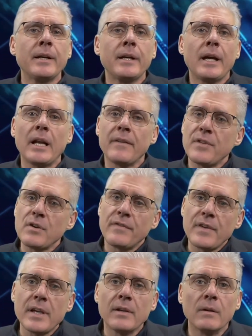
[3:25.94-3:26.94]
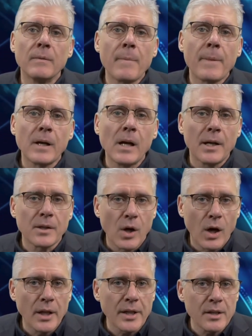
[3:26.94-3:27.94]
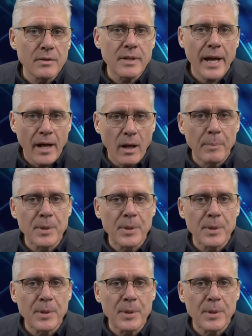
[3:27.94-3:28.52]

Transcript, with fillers: And if you feel God calling you to help